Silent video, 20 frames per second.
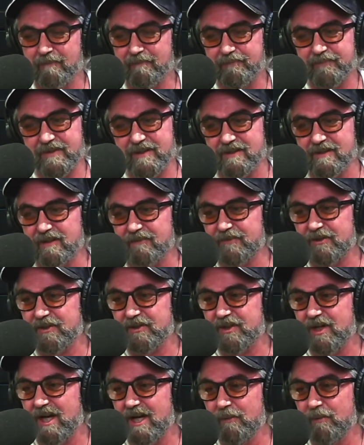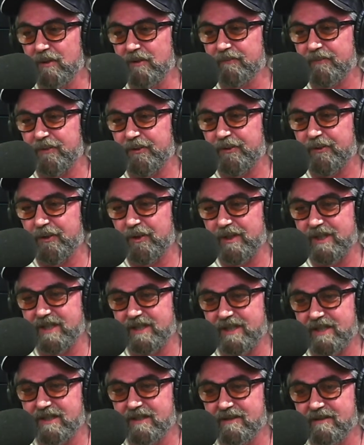He's lived in Taiwan for 30
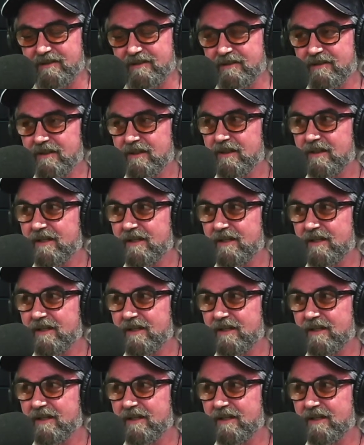years,